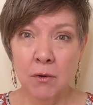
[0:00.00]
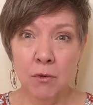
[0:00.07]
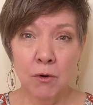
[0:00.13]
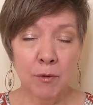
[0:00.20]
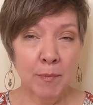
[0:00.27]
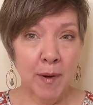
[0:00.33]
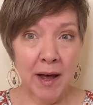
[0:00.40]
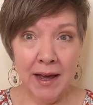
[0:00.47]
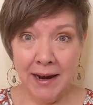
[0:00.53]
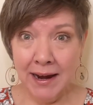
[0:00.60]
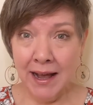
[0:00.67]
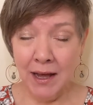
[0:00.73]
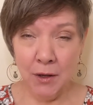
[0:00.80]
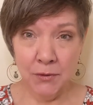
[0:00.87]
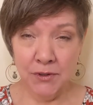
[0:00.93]
or buy
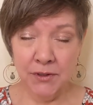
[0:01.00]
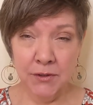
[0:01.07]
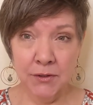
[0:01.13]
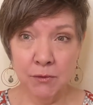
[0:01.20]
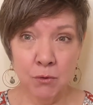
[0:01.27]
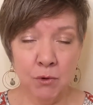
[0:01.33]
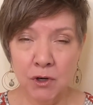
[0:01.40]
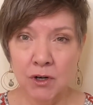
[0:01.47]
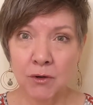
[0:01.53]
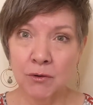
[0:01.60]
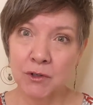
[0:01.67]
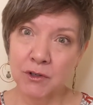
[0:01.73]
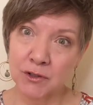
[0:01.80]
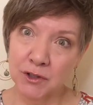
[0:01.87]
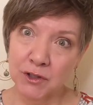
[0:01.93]
houses or go
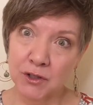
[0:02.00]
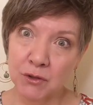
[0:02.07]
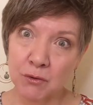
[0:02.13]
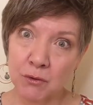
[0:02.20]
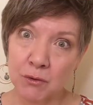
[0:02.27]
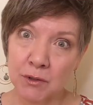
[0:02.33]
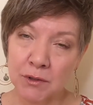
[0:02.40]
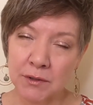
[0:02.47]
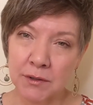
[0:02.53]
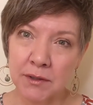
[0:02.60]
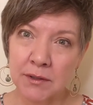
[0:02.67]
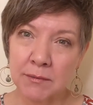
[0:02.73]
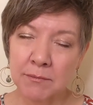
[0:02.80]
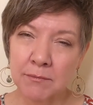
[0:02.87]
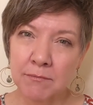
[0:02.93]
to good
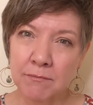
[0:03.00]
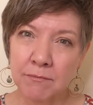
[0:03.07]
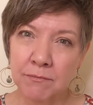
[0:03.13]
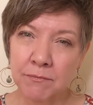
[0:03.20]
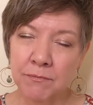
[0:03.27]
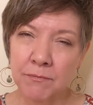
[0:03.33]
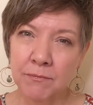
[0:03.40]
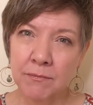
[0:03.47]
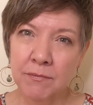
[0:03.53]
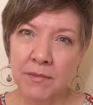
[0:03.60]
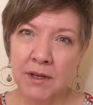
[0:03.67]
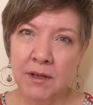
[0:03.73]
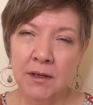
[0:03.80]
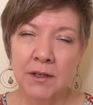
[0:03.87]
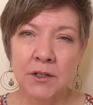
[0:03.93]
schools.
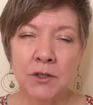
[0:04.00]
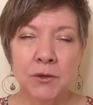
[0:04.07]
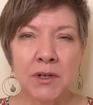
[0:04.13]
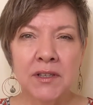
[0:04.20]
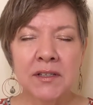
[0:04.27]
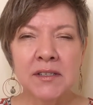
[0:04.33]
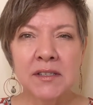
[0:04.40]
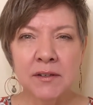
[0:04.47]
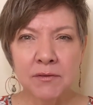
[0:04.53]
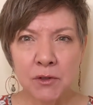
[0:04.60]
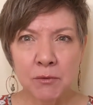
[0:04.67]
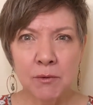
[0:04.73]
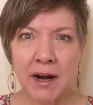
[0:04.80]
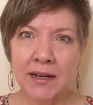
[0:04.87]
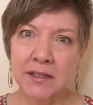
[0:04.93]
During the
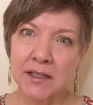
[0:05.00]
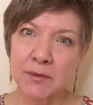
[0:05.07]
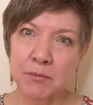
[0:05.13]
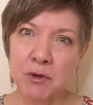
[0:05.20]
civil rights